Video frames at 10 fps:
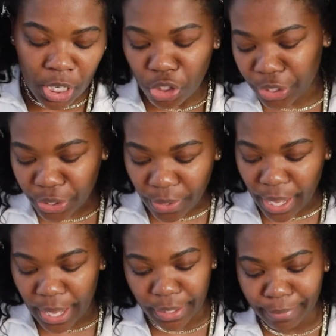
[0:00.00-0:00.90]
just so
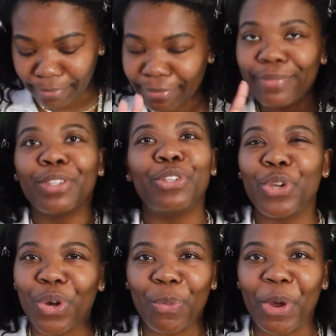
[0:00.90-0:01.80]
that
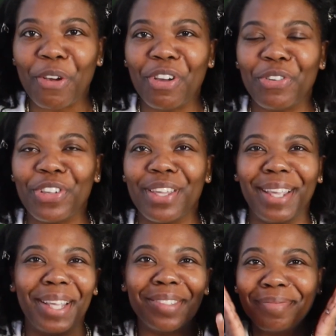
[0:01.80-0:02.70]
you're aware of
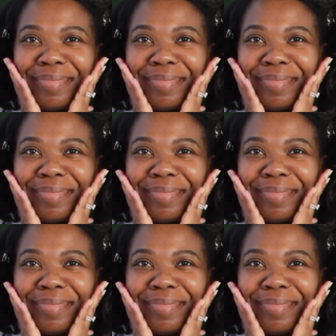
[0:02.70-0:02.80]
everything